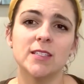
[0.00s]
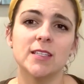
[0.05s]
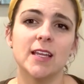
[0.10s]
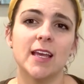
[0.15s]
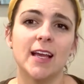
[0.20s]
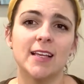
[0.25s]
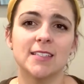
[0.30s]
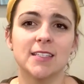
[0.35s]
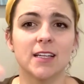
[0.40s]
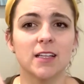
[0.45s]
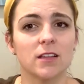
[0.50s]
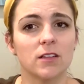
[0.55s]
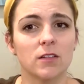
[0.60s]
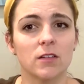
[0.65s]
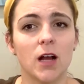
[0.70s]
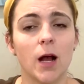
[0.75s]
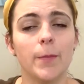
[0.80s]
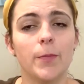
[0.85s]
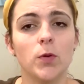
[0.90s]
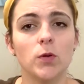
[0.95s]
It has like a little
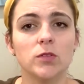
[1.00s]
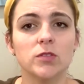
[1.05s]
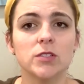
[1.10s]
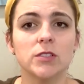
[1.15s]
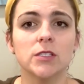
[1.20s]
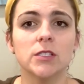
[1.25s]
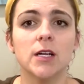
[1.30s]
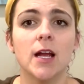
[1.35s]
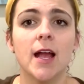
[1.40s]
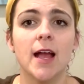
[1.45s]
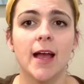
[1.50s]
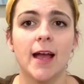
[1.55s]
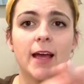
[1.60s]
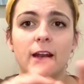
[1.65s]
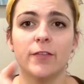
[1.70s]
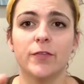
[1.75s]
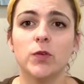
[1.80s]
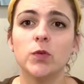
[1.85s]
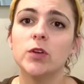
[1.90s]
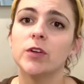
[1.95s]
cup holder and a
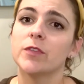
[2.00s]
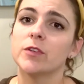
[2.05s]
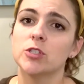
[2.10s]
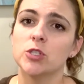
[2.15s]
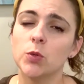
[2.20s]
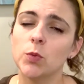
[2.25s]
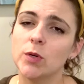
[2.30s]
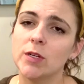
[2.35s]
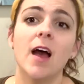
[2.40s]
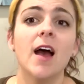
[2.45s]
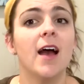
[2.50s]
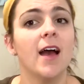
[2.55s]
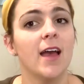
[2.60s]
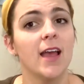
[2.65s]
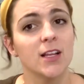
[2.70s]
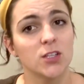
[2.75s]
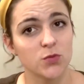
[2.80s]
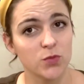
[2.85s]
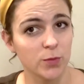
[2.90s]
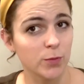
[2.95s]
few different toys.
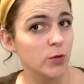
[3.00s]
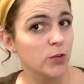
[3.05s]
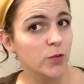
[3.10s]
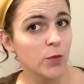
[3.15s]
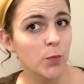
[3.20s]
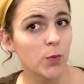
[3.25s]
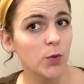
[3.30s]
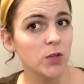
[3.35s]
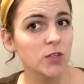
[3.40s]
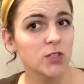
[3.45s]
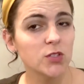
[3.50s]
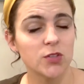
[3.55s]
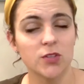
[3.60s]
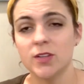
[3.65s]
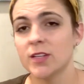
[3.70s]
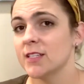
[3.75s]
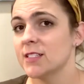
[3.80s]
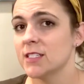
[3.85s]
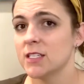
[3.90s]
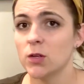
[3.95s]
It's removable, so they're
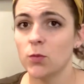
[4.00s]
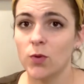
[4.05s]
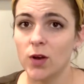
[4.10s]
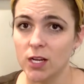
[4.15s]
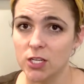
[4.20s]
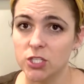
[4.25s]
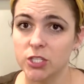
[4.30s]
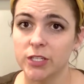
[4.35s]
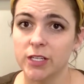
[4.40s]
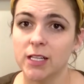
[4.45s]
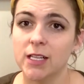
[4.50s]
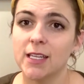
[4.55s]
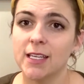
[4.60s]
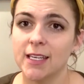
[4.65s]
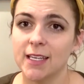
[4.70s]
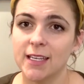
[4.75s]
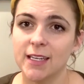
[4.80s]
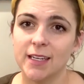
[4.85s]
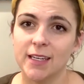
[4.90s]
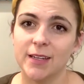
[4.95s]
easy to wash and
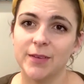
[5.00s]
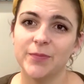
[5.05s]
clean.